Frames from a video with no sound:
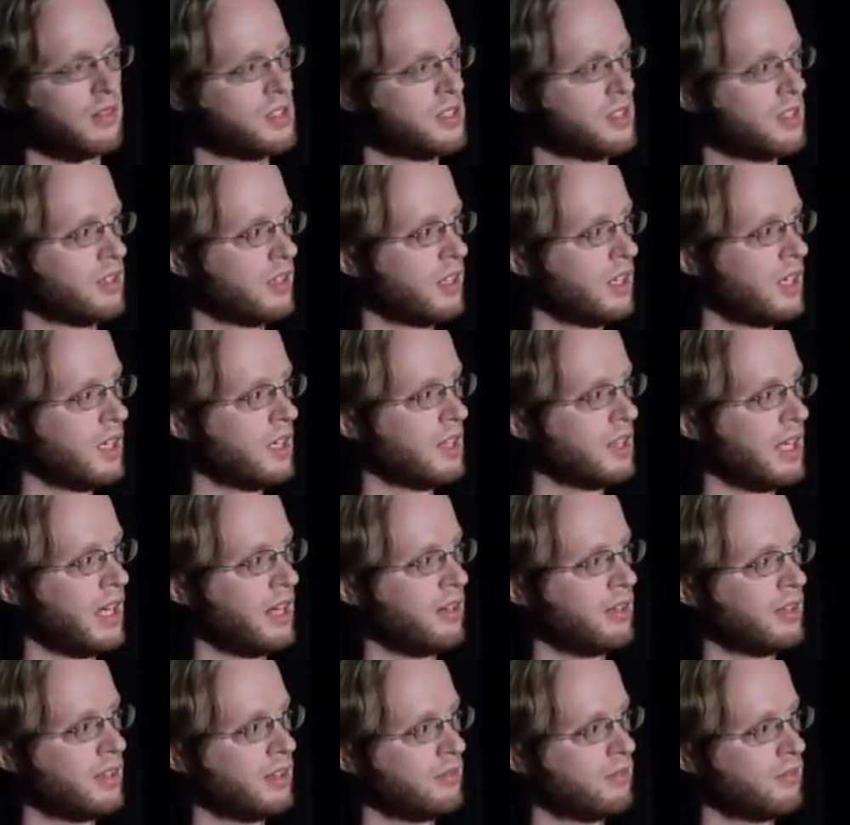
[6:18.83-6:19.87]
So
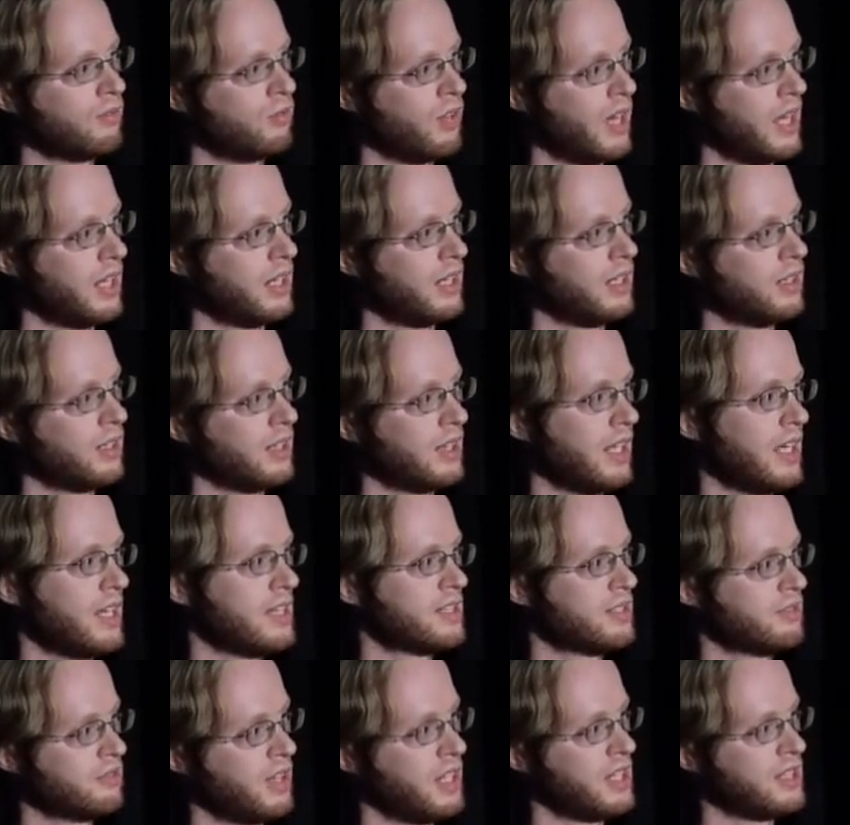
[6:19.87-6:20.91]
len, ren,
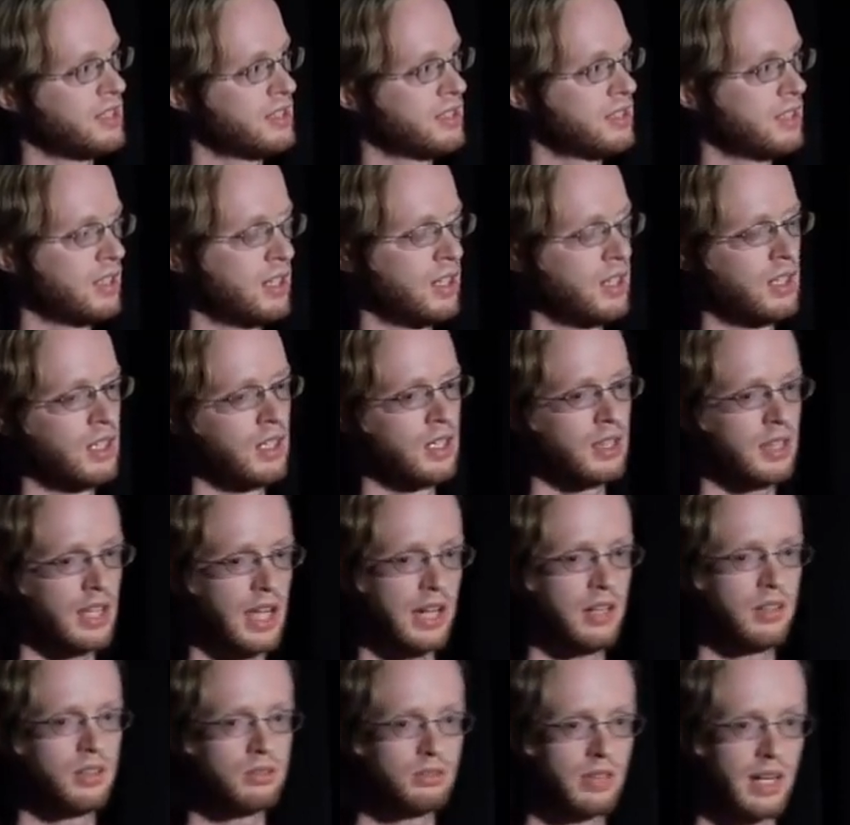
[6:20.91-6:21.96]
lace, race,
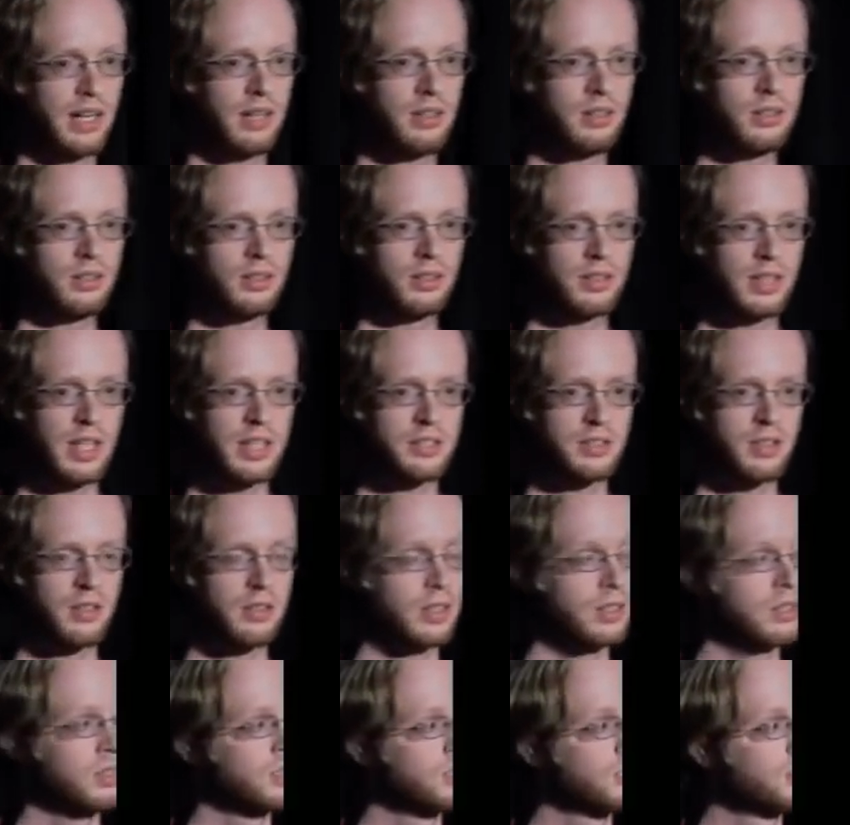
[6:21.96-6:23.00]
langle, wrangle, that sort of thing.